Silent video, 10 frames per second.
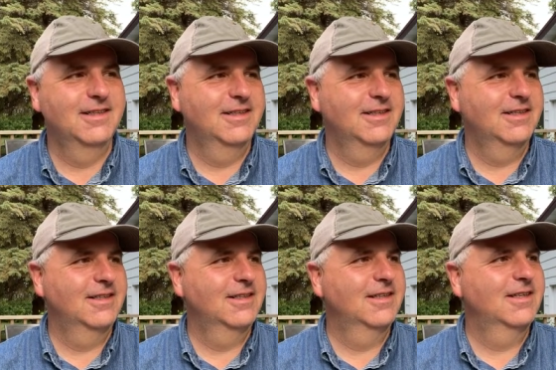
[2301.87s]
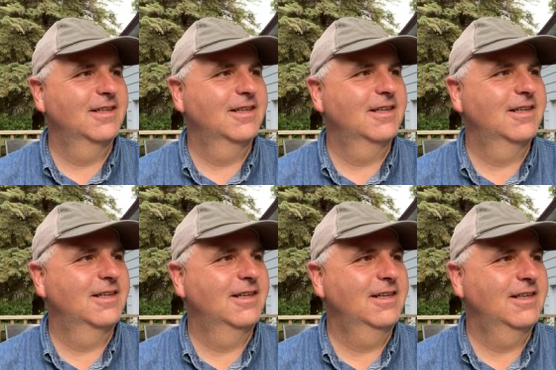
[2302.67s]
think that would be a first in North
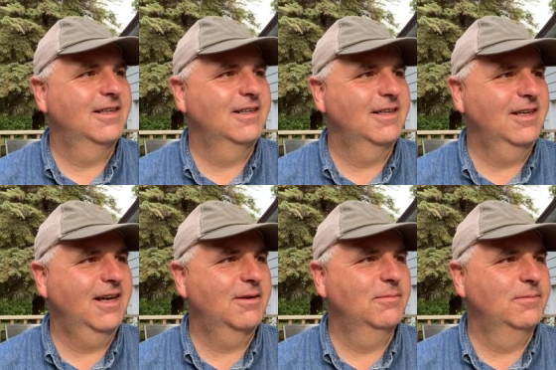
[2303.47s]
Dakota, maybe. Yeah.